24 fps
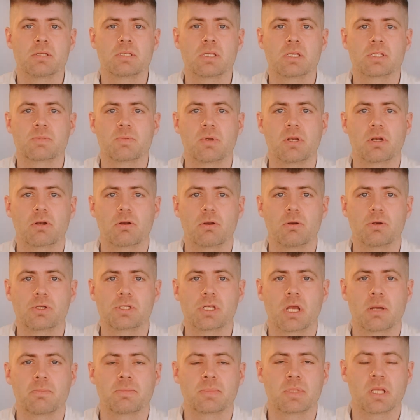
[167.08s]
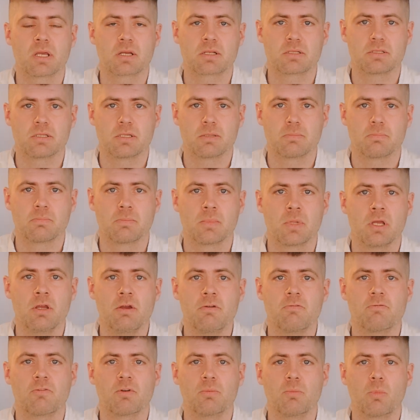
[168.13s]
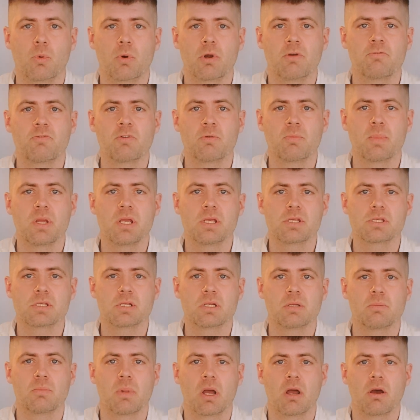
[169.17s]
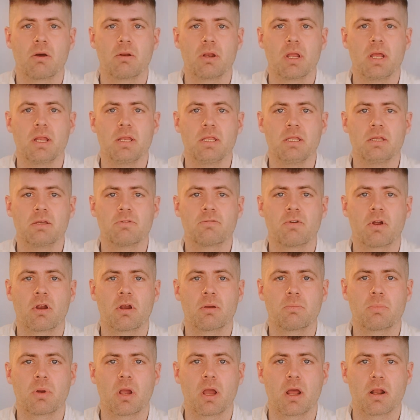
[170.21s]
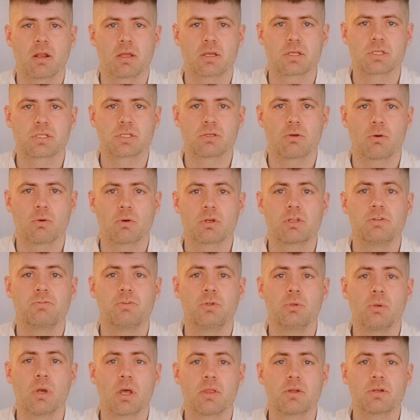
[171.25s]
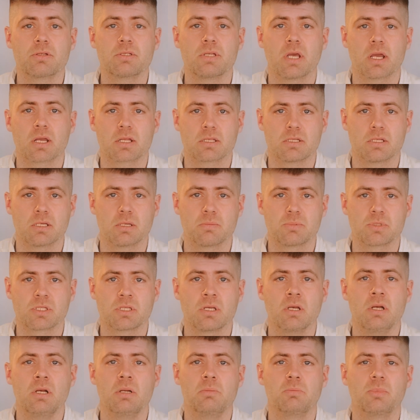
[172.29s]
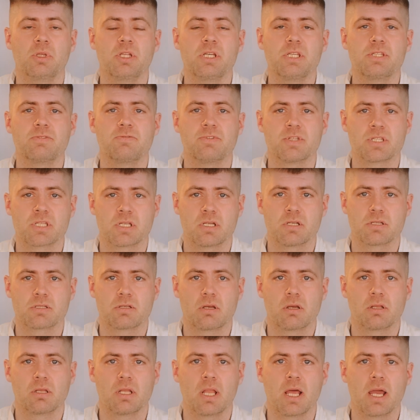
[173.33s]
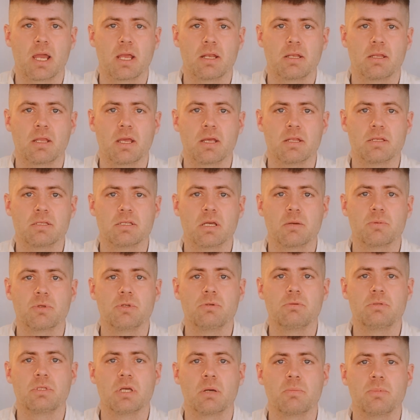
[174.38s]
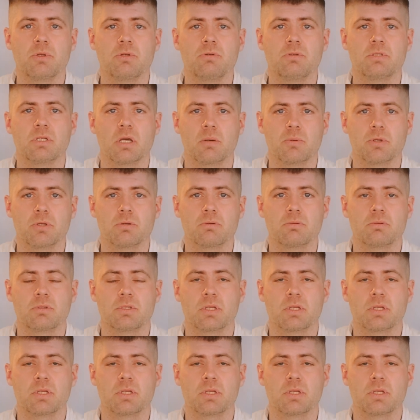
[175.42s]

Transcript: This has been a Groschopp Tech Tip. For more information about any of our products or to view other tech tips, please visit us online at www.groschopp.com.